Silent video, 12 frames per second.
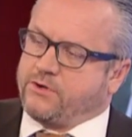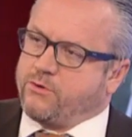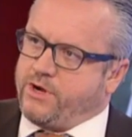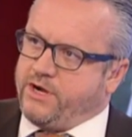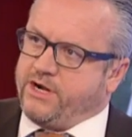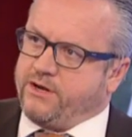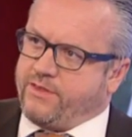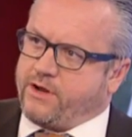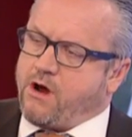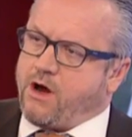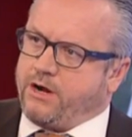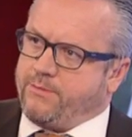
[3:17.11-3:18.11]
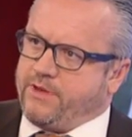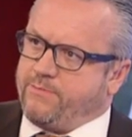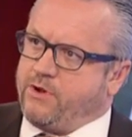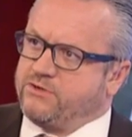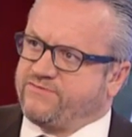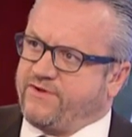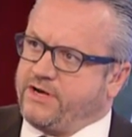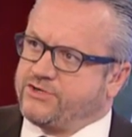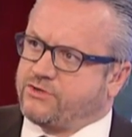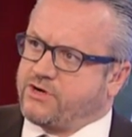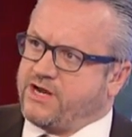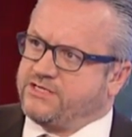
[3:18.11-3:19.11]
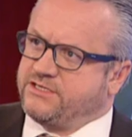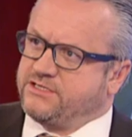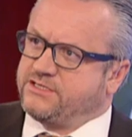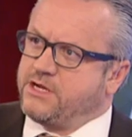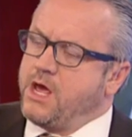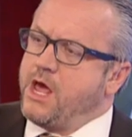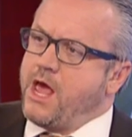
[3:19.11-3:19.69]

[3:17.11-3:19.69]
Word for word: liquidity into the economy right. post financial crisis.